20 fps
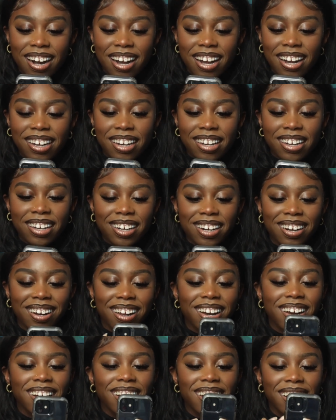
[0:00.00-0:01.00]
Is it even
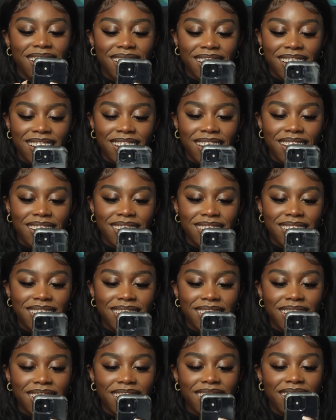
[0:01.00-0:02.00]
on? I can't even
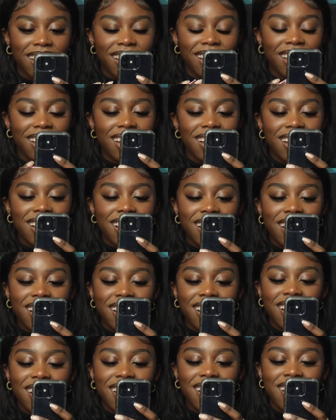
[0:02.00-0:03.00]
see. Okay.
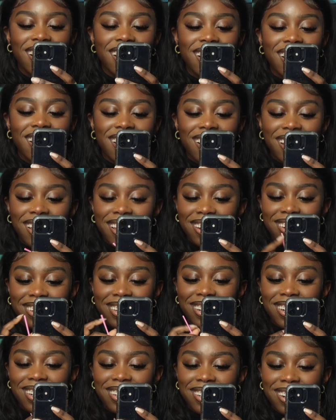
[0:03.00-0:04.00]
Okay,
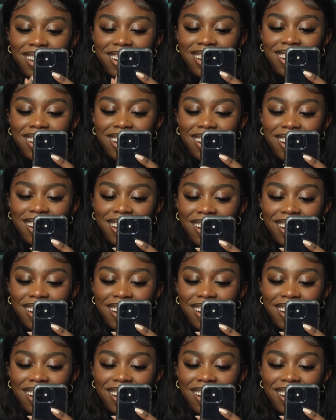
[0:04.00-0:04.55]
so it's on.